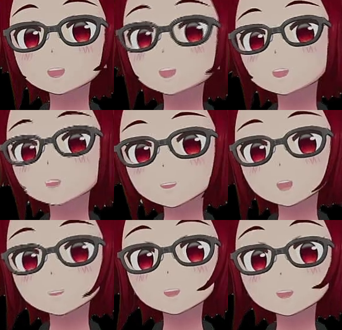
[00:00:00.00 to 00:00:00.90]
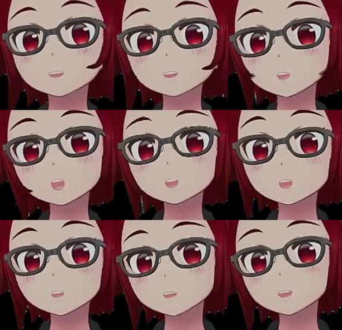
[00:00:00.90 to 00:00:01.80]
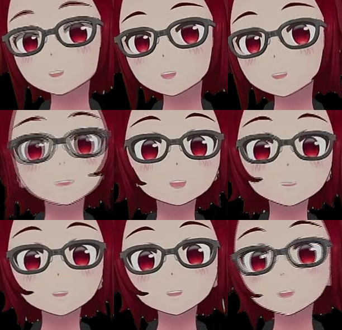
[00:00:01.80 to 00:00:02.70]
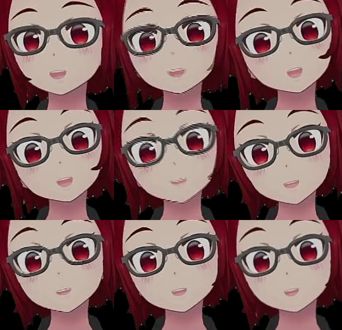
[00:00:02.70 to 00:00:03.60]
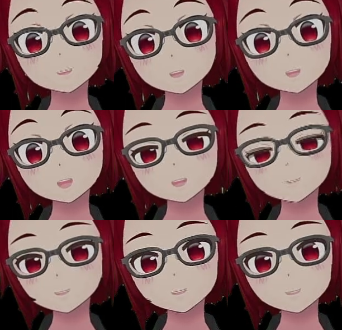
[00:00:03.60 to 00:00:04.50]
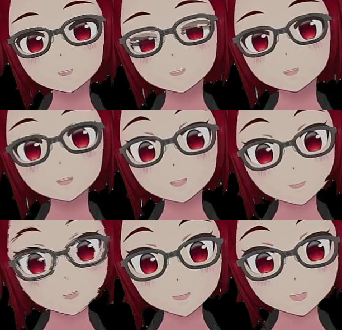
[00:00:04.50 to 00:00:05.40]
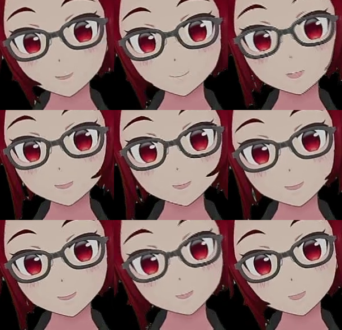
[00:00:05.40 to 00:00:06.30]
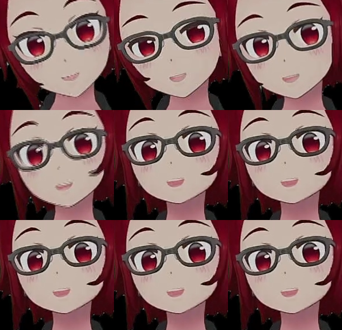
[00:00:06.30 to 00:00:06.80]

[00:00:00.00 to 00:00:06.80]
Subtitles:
Sometimes they give us the cool OCG sleeves, sometimes they don't. I'd love to put some Dia Bellstar sleeves on my Dia's Bellstar deck, you know what I'm saying?